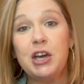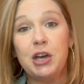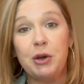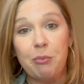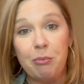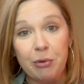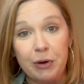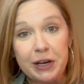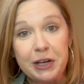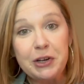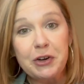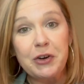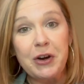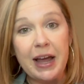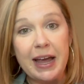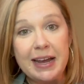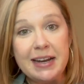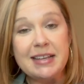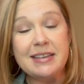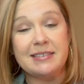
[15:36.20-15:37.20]
bring your
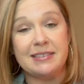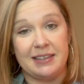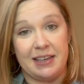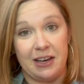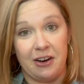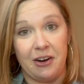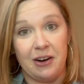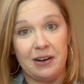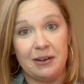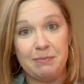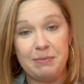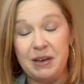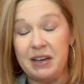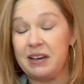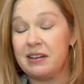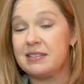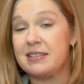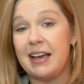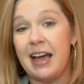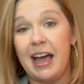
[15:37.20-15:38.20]
80s gear
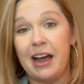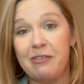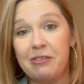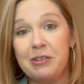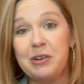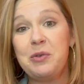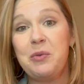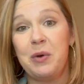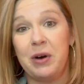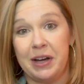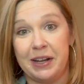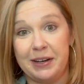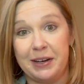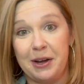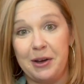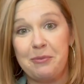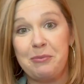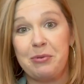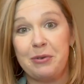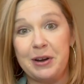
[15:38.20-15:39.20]
because everyone
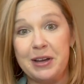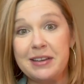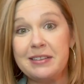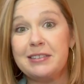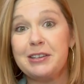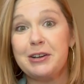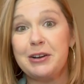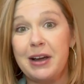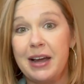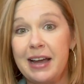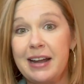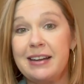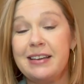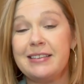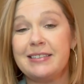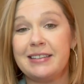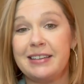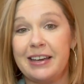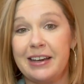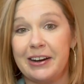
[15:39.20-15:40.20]
brings their
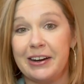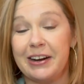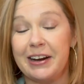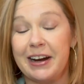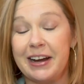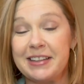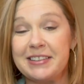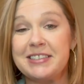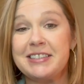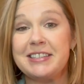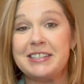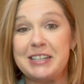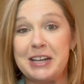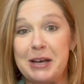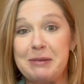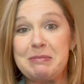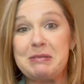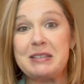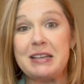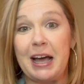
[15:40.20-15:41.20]
80s gear and
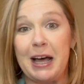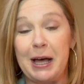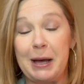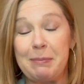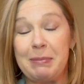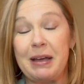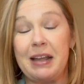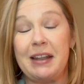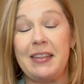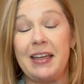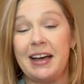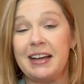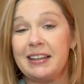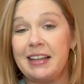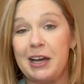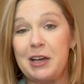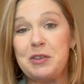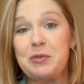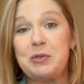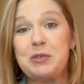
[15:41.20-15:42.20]
steps up, and that
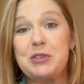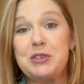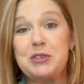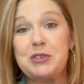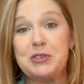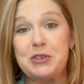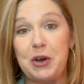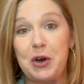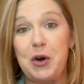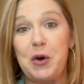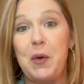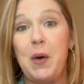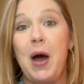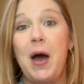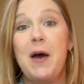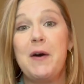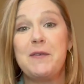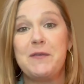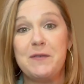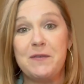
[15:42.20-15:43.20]
class was so
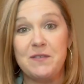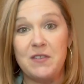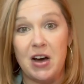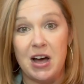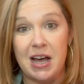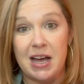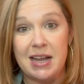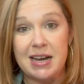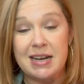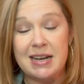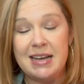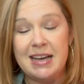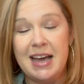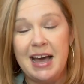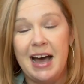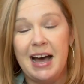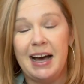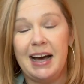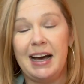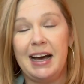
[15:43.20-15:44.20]
fun.
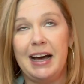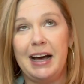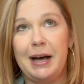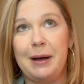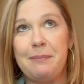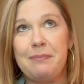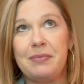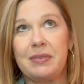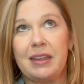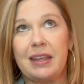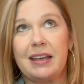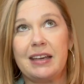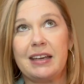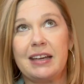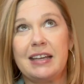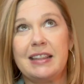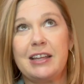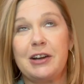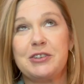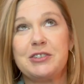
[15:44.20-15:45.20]

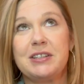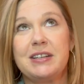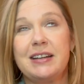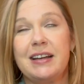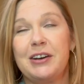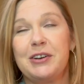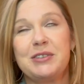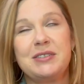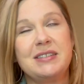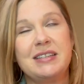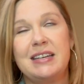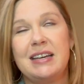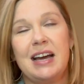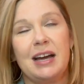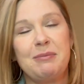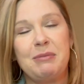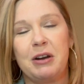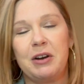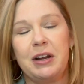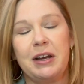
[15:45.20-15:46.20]
There's an LC,
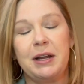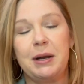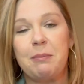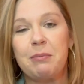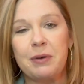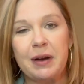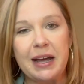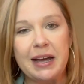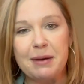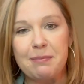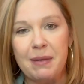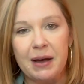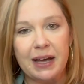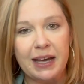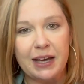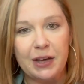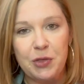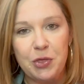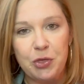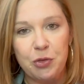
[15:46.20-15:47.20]
I'm already gonna break
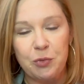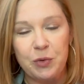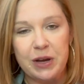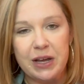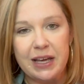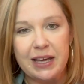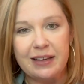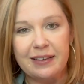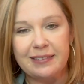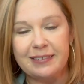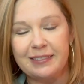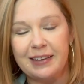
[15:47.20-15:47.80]
my three